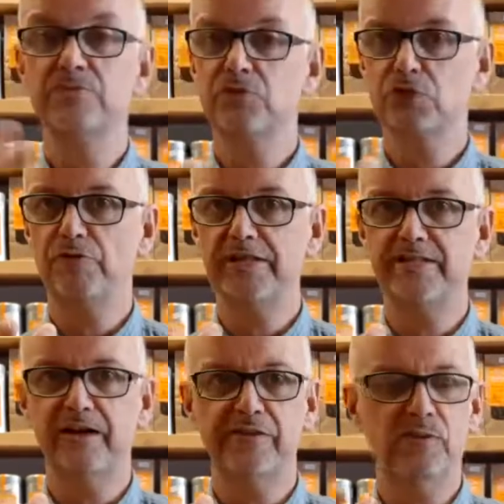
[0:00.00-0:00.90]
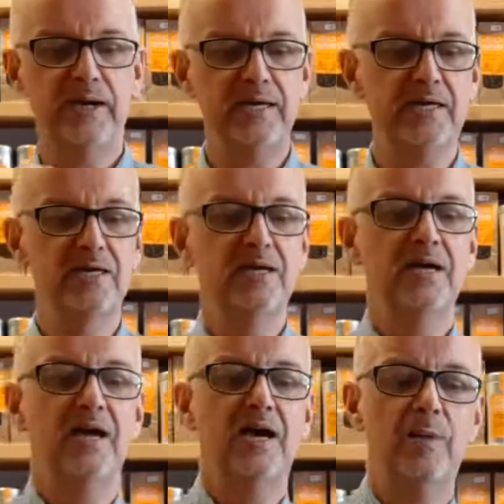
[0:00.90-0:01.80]
It's great either way,
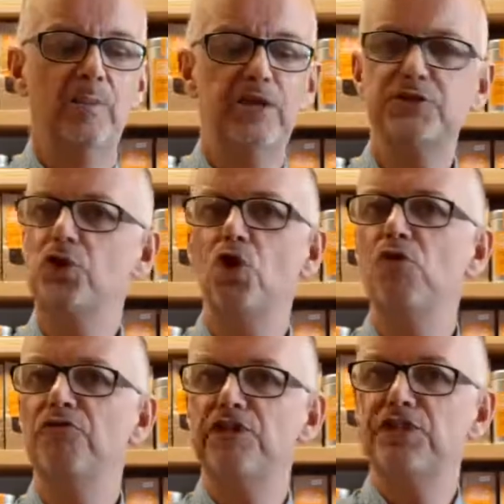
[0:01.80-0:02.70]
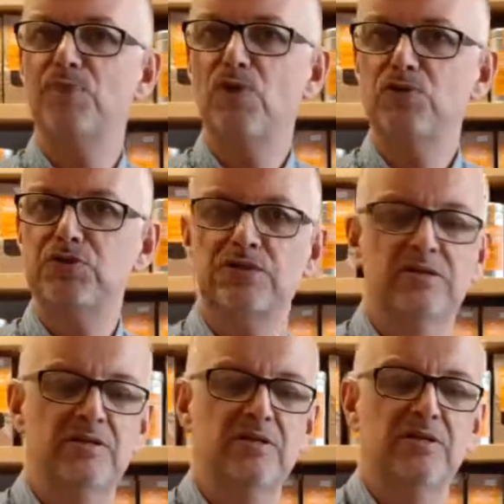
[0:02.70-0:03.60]
and it's not overly smoked.
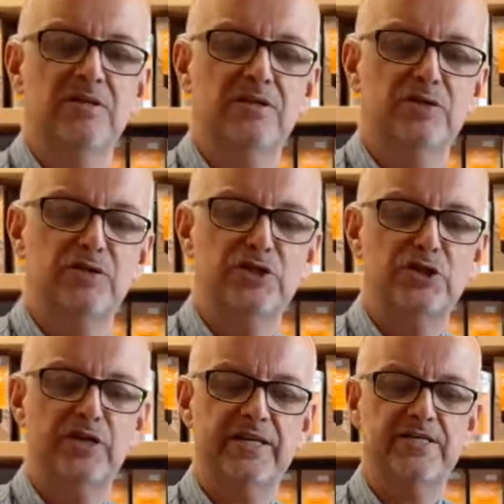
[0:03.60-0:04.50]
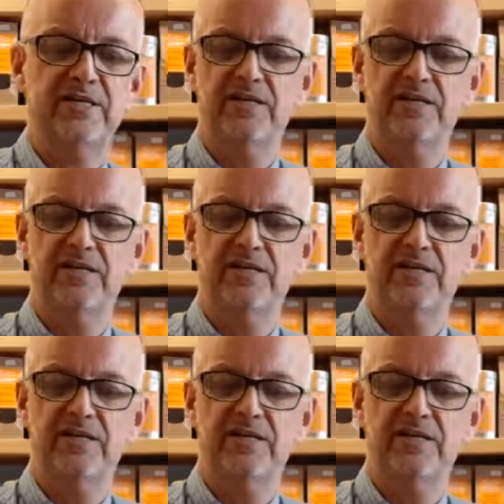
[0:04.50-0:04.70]
You'll enjoy it.